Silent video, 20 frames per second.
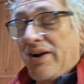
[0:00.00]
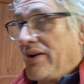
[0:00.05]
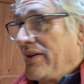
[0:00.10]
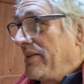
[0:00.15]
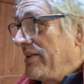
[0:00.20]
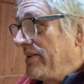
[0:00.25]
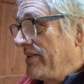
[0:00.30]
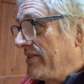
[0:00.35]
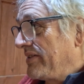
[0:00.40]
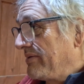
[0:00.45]
out
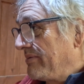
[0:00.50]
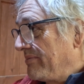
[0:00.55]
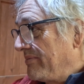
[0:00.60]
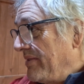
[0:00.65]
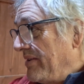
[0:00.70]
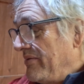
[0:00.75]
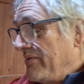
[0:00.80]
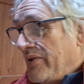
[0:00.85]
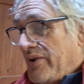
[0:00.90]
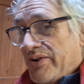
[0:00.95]
of this
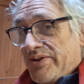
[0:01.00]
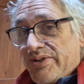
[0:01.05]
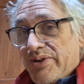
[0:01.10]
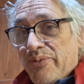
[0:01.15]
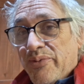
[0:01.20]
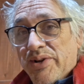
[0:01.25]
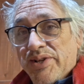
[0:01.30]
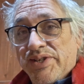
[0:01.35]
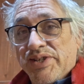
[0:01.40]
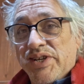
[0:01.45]
inverter
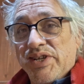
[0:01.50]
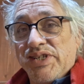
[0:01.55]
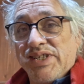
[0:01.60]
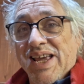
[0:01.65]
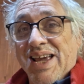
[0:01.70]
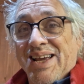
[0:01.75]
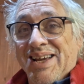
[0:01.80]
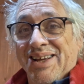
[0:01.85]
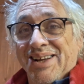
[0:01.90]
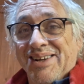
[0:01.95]
once a
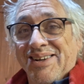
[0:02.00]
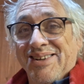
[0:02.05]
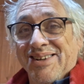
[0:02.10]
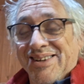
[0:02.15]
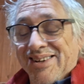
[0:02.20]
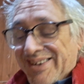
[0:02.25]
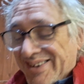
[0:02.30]
second.